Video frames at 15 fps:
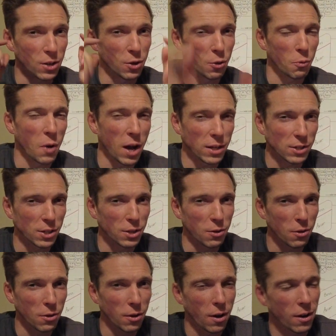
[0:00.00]
You're watching
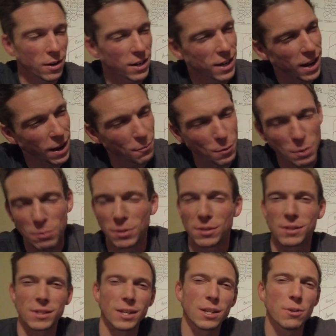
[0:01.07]
Wholehearted, and we will
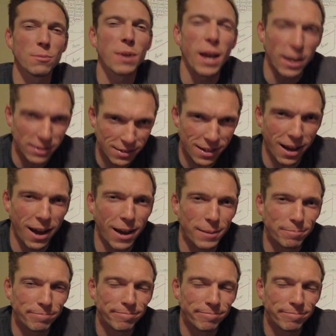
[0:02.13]
see you next time.